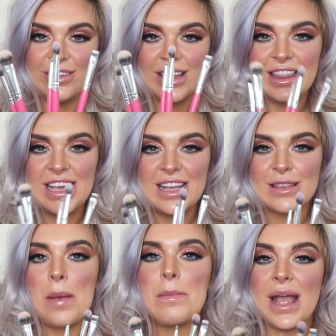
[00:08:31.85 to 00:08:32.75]
any of
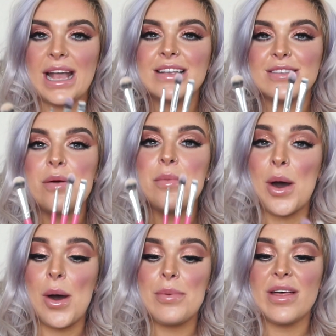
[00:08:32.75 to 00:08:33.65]
these, pick some
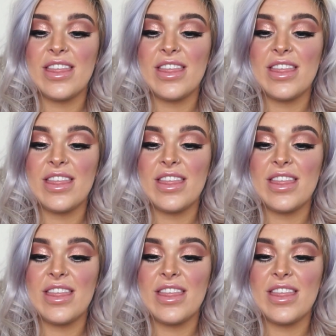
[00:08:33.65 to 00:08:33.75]
up.